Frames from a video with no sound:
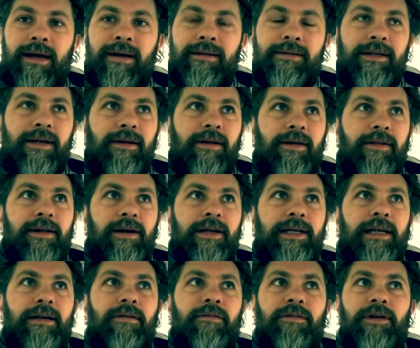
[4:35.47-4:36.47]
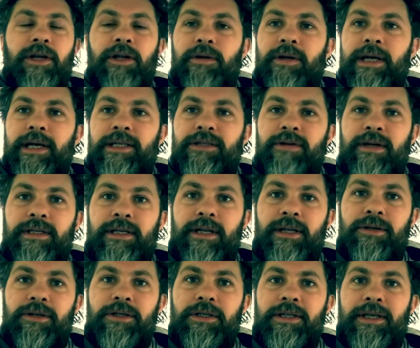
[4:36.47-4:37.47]
don't like the idea of New Year's
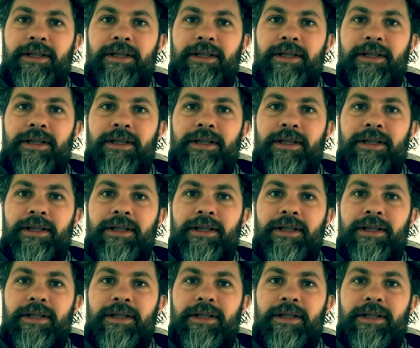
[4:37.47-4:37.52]
resolutions.